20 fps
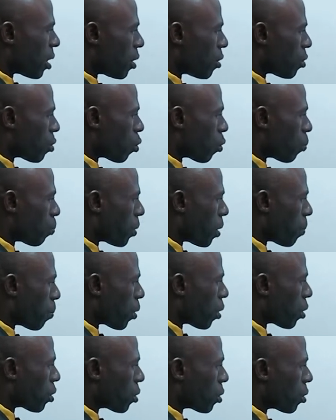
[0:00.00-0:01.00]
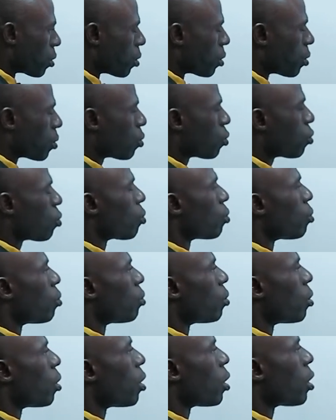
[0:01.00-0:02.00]
into p plus
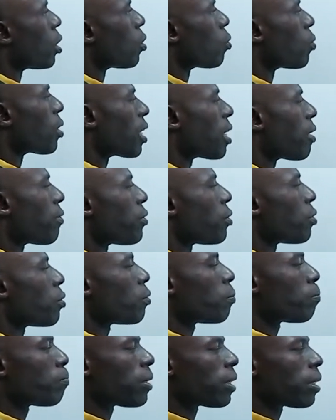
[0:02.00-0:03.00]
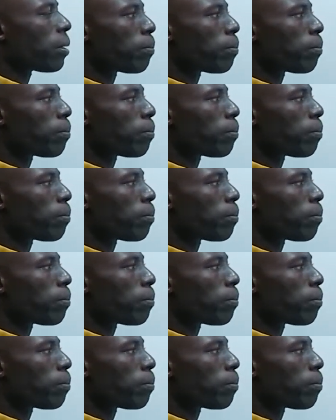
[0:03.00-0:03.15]
2 will give you p